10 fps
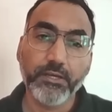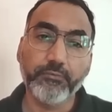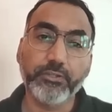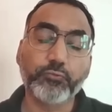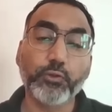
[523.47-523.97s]

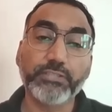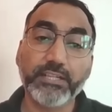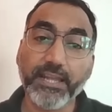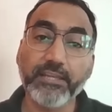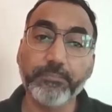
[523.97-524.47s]
which was
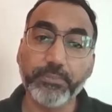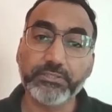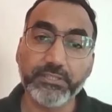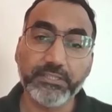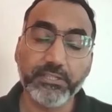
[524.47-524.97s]
at
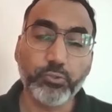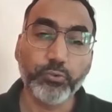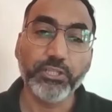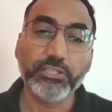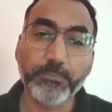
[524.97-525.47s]
9% till 2
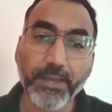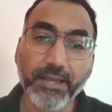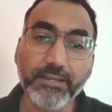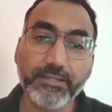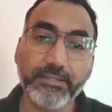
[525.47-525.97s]
years
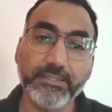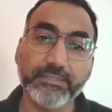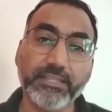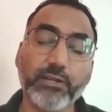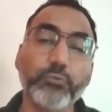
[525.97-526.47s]
back,
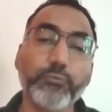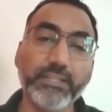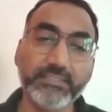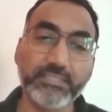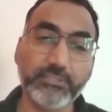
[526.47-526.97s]
is around
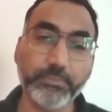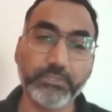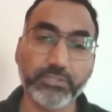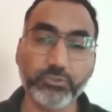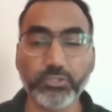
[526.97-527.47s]

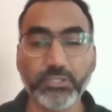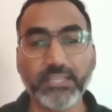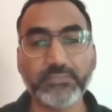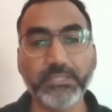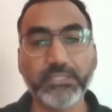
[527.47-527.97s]
26%. So
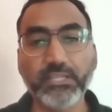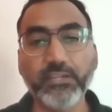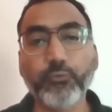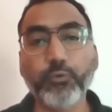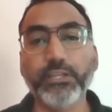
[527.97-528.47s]
there has been a
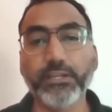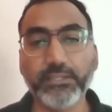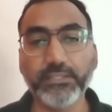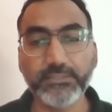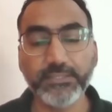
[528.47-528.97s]
threefold
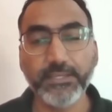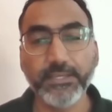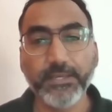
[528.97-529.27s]
increase.